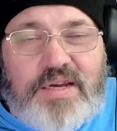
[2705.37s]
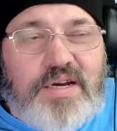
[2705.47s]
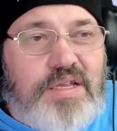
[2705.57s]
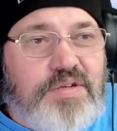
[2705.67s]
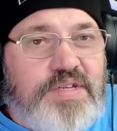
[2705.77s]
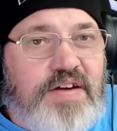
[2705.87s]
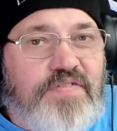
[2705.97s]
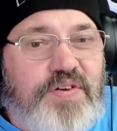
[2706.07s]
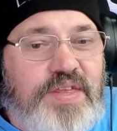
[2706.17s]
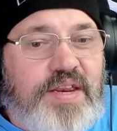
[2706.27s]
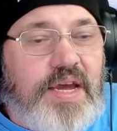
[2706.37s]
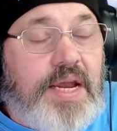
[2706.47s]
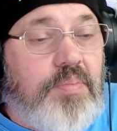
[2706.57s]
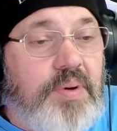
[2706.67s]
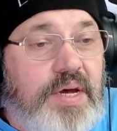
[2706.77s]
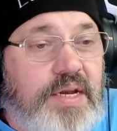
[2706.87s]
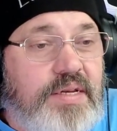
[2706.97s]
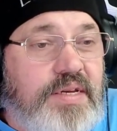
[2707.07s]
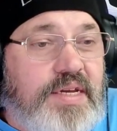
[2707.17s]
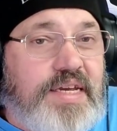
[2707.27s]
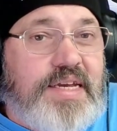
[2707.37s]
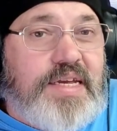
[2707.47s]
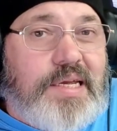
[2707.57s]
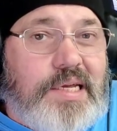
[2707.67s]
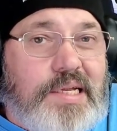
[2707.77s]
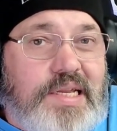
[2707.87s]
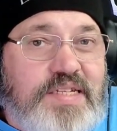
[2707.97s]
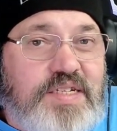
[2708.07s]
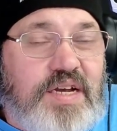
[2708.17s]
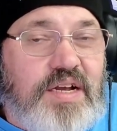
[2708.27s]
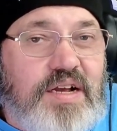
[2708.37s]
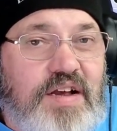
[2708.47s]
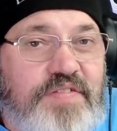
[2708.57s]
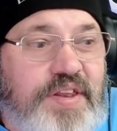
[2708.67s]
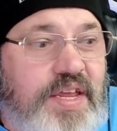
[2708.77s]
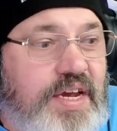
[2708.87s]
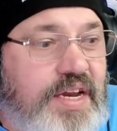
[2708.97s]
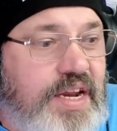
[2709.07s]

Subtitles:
close out for the night, but let's talk offline.